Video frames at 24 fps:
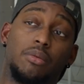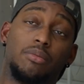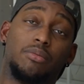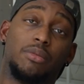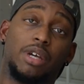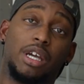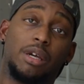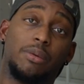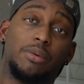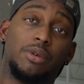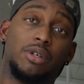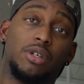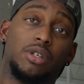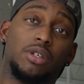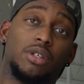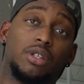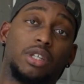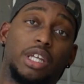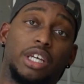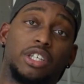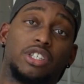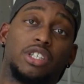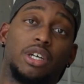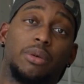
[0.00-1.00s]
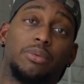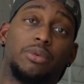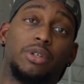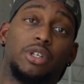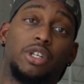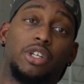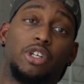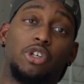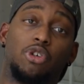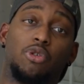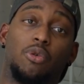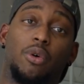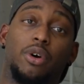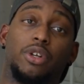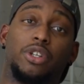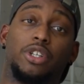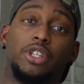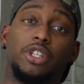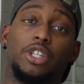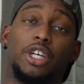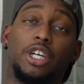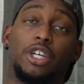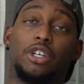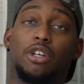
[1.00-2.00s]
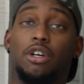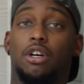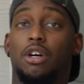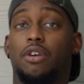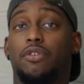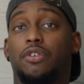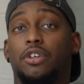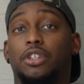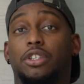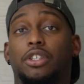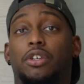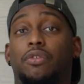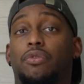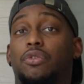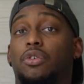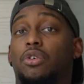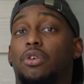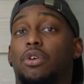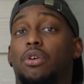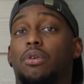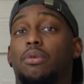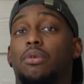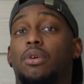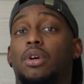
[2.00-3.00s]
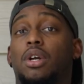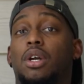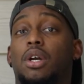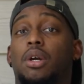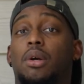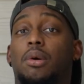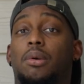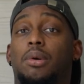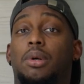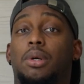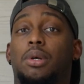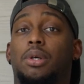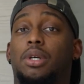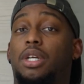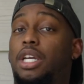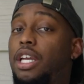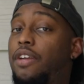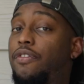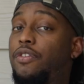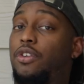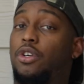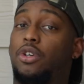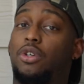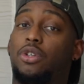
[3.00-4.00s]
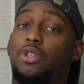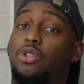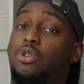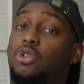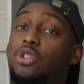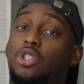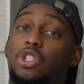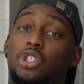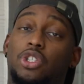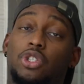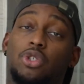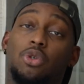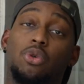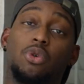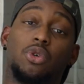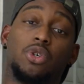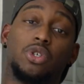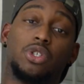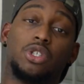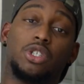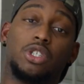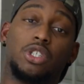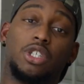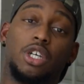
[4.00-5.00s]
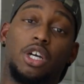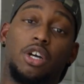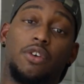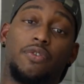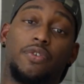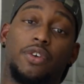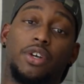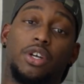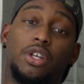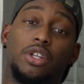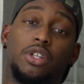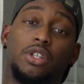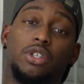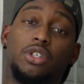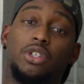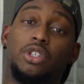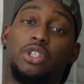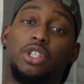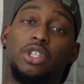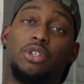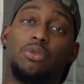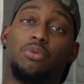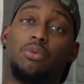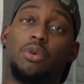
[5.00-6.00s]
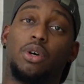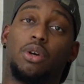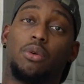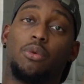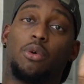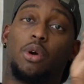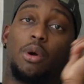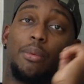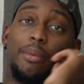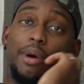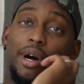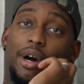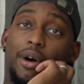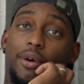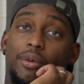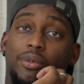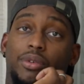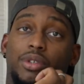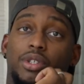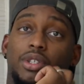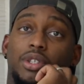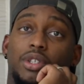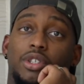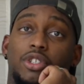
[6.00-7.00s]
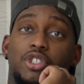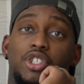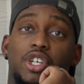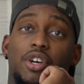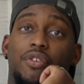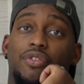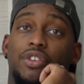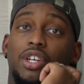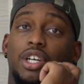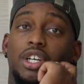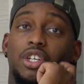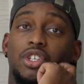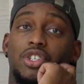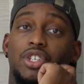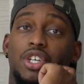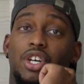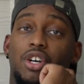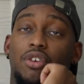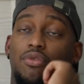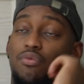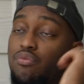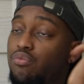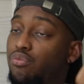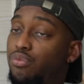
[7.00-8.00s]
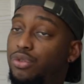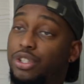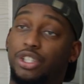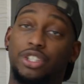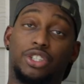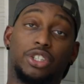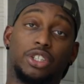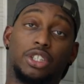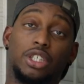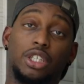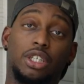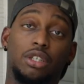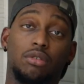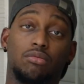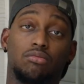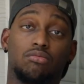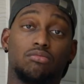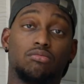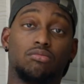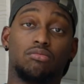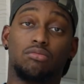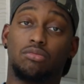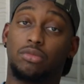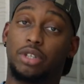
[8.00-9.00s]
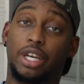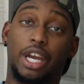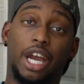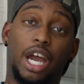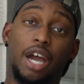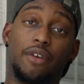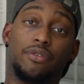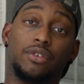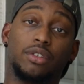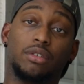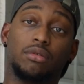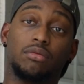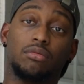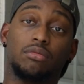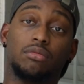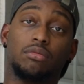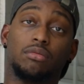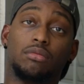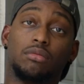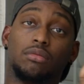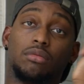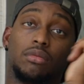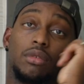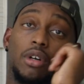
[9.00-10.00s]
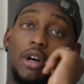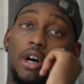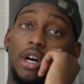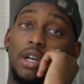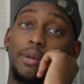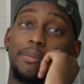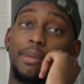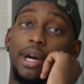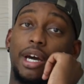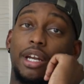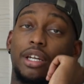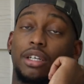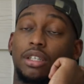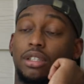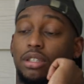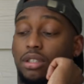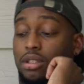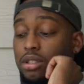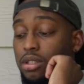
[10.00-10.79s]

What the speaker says: Maybe that's something that you want to think of, because if you're used to scooters and stuff and you didn't want to worry about shifting and stuff, DCT, they have it, automatic.